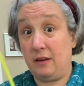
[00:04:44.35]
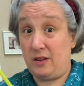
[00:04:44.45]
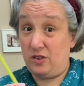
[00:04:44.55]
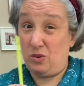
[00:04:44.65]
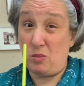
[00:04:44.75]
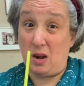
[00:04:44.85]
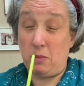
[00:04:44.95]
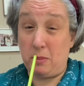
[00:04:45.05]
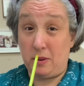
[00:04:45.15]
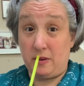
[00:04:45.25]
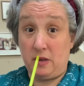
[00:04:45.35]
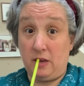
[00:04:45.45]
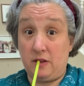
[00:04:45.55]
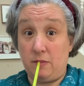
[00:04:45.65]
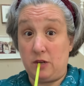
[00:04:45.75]
because you might not be able to
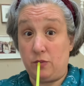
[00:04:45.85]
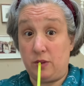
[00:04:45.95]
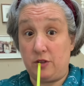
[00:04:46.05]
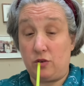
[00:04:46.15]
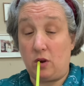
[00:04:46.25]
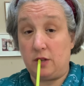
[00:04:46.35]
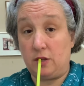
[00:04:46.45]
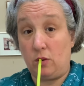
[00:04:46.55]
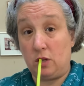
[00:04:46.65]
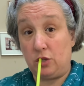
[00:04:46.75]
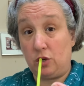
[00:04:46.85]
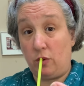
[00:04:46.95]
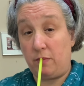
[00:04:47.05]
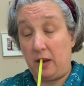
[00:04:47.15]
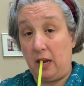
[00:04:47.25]
see as much with the straw. So I'll show
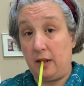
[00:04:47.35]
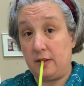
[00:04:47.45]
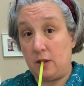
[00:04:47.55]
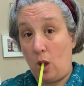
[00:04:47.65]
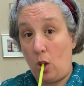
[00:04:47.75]
with my hands.